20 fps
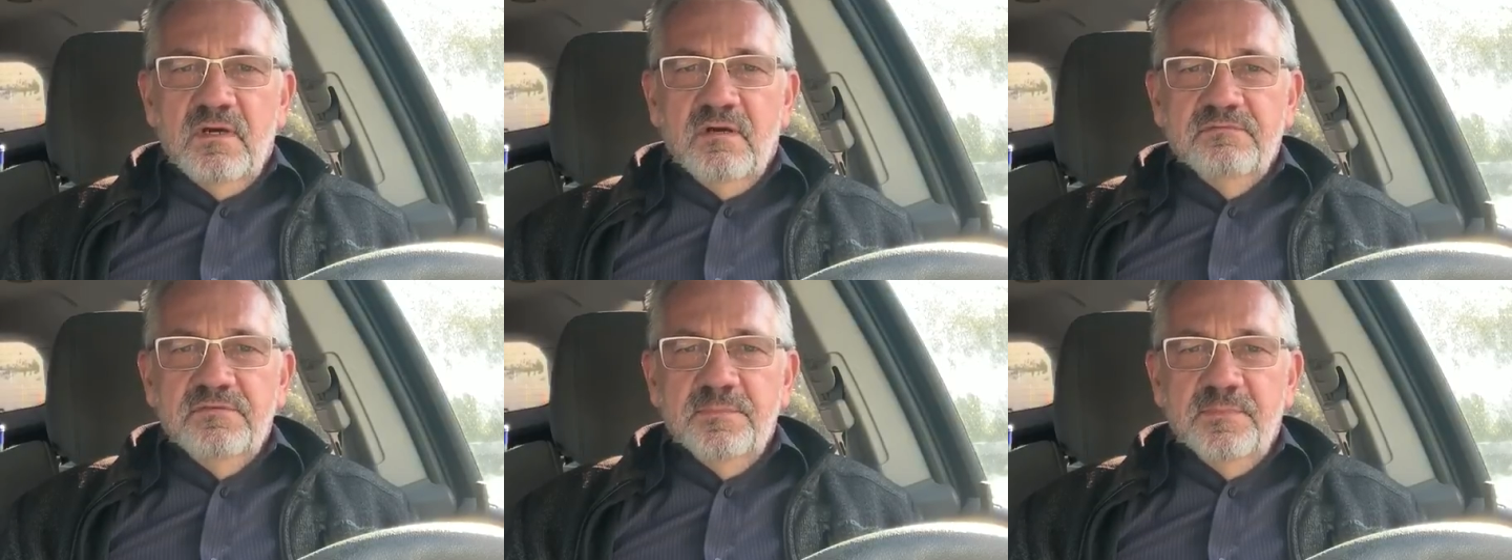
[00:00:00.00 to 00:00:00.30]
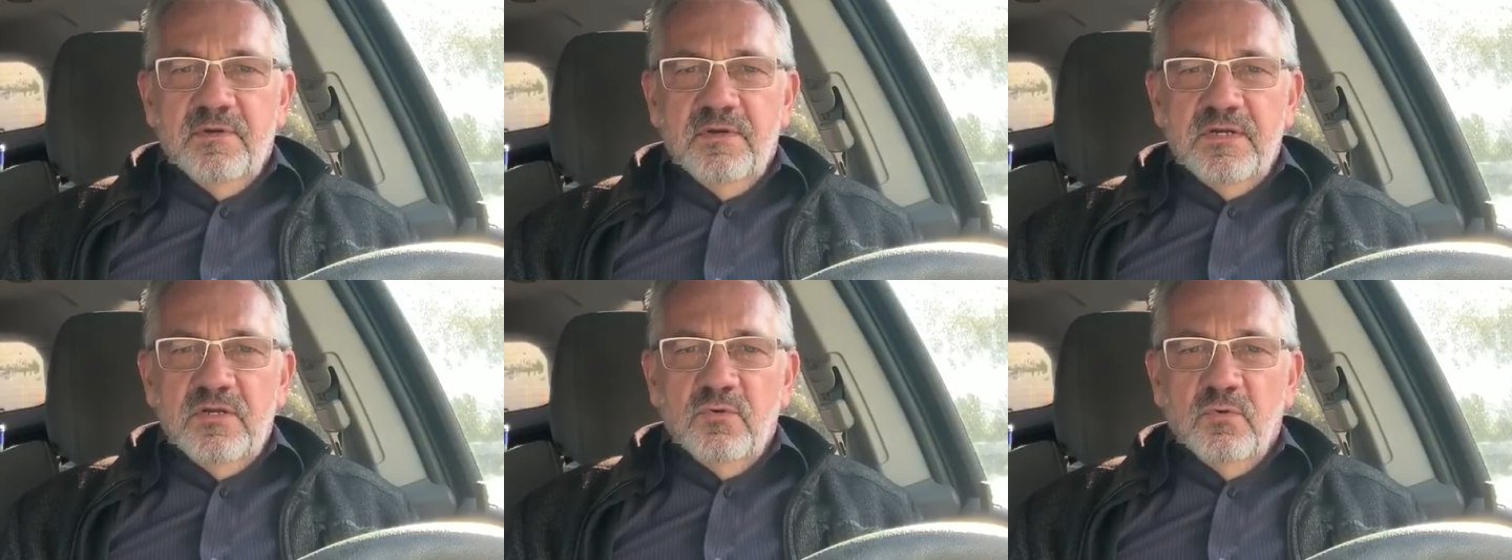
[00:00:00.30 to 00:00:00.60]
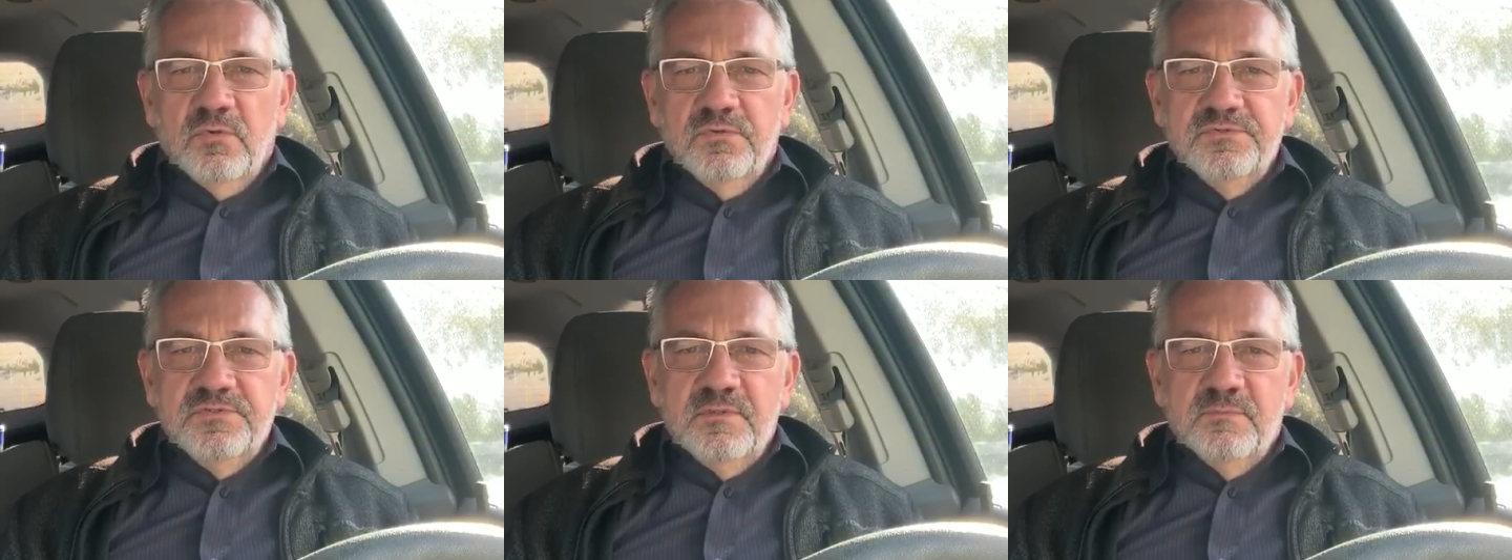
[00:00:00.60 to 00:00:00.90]
off the Barrie
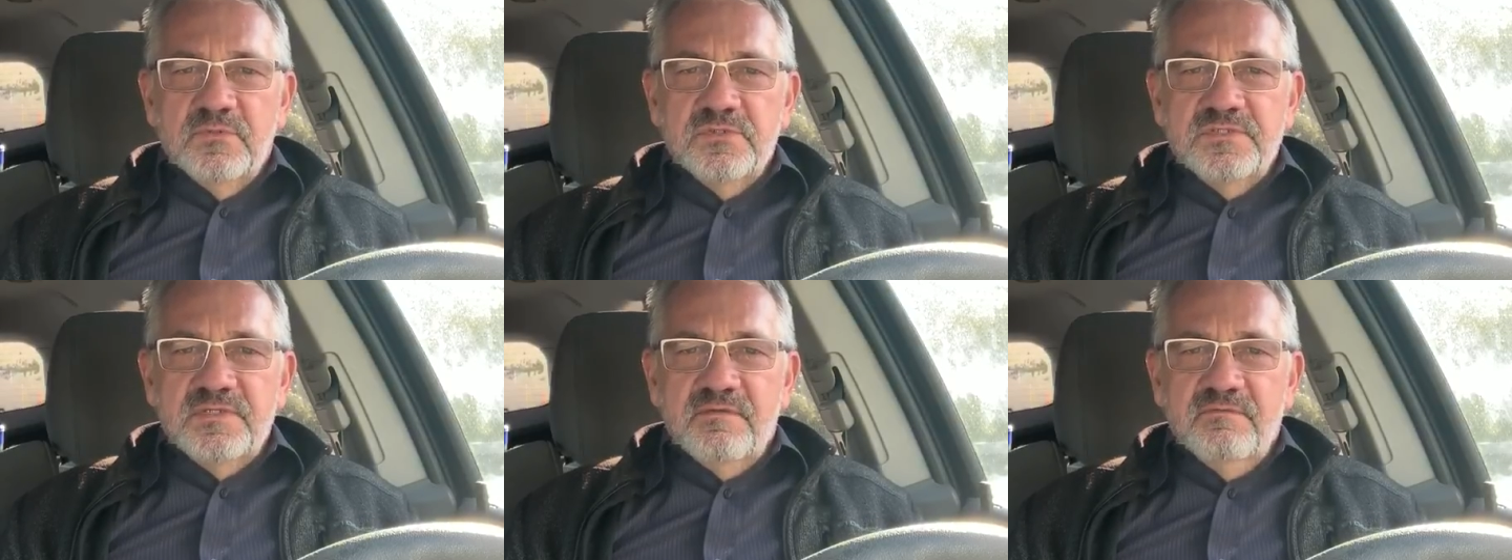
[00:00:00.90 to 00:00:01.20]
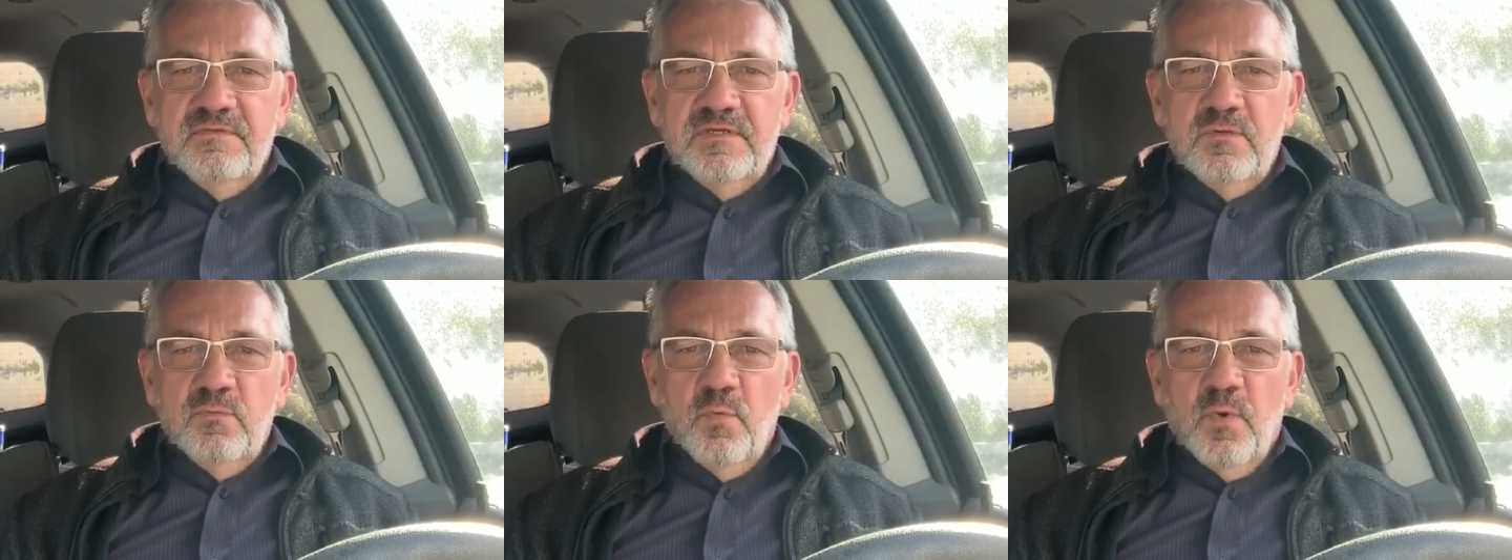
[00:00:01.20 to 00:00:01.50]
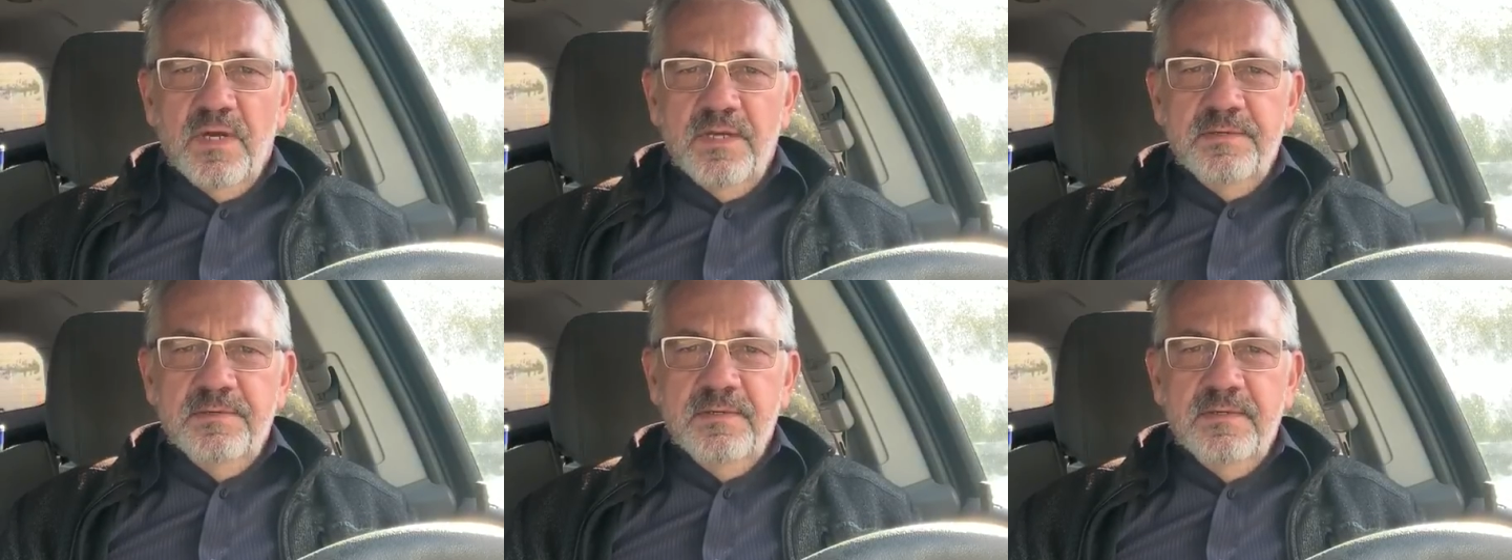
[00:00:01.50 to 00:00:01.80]
Colts, number
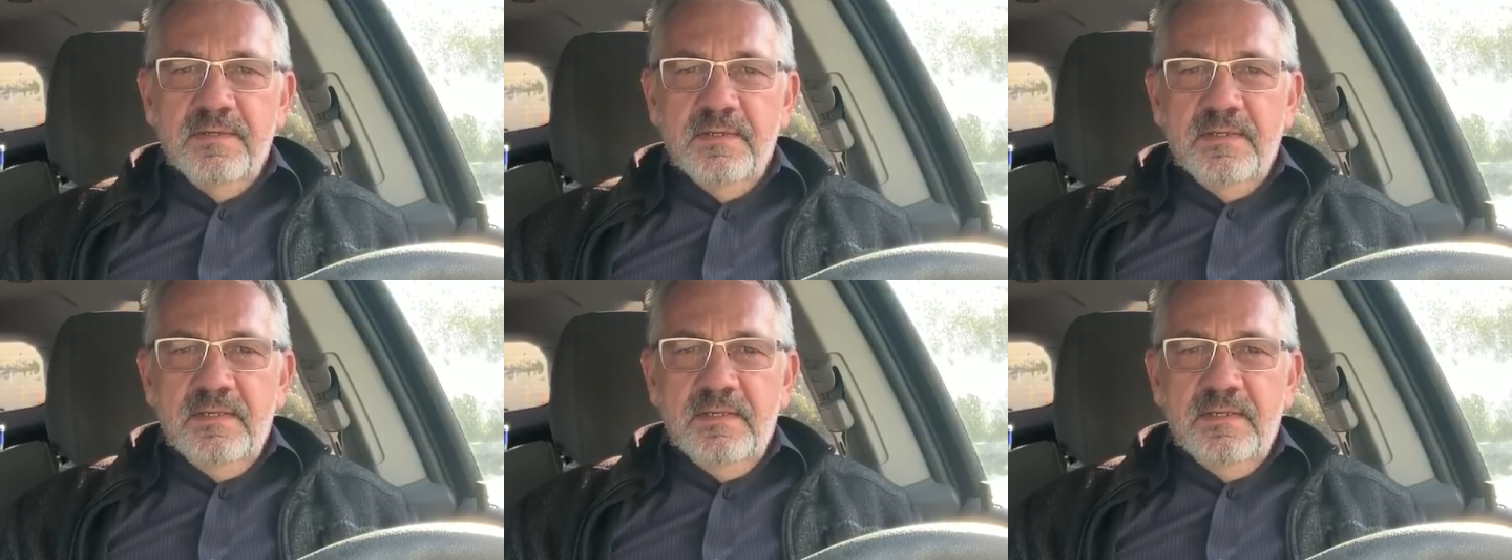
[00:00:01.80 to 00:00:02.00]
71,